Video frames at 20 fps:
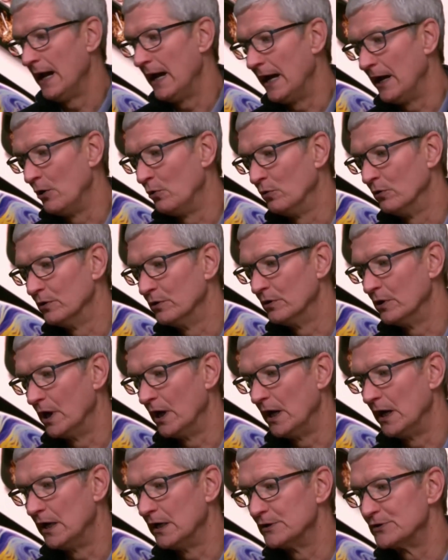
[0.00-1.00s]

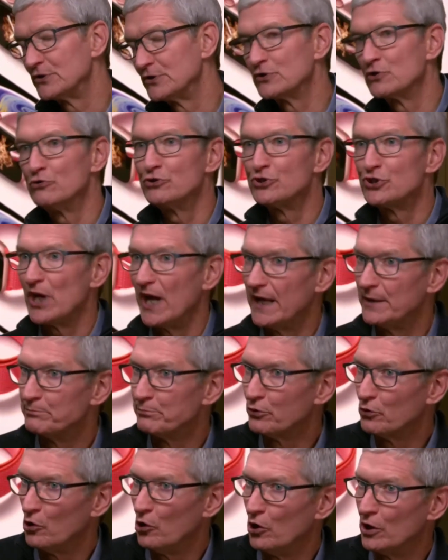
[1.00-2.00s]
Our search
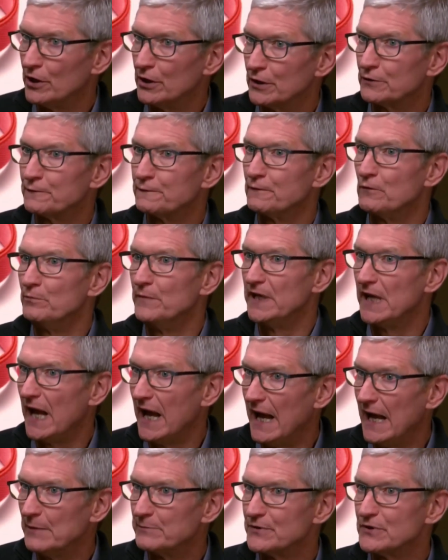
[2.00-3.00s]
ad product from the
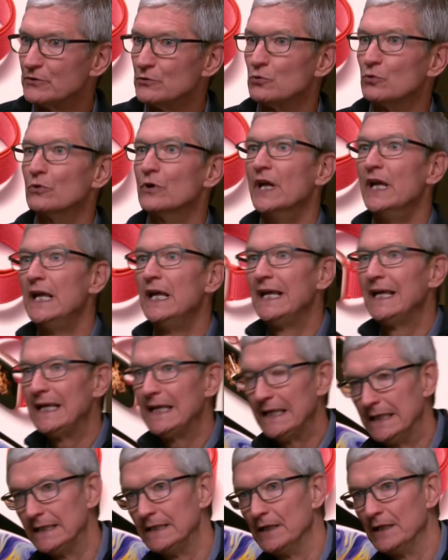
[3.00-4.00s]
App Store
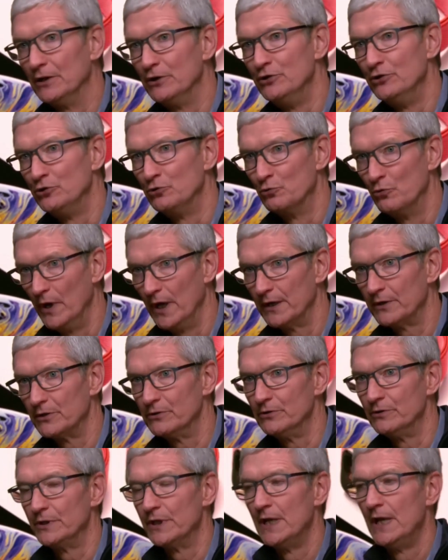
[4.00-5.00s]
hit a new
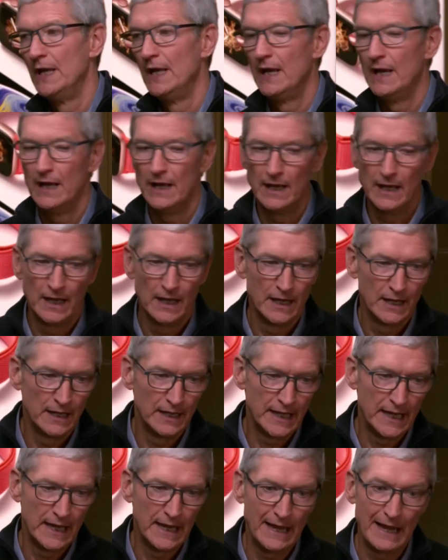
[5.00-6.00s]
record.
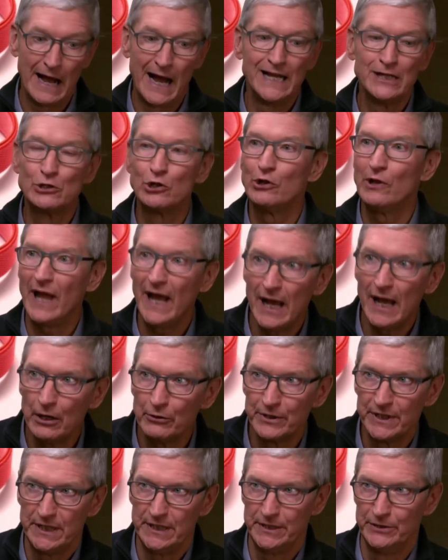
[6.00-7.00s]

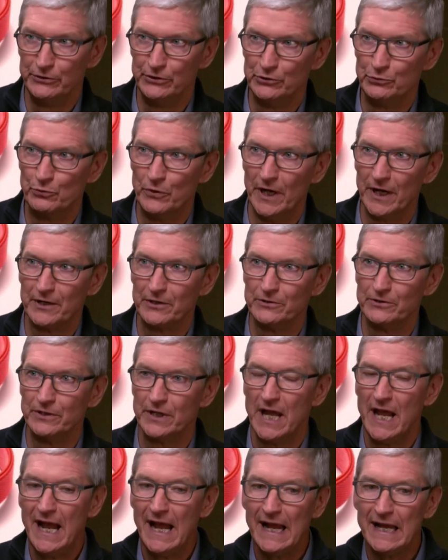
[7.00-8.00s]
iCloud hit a new record.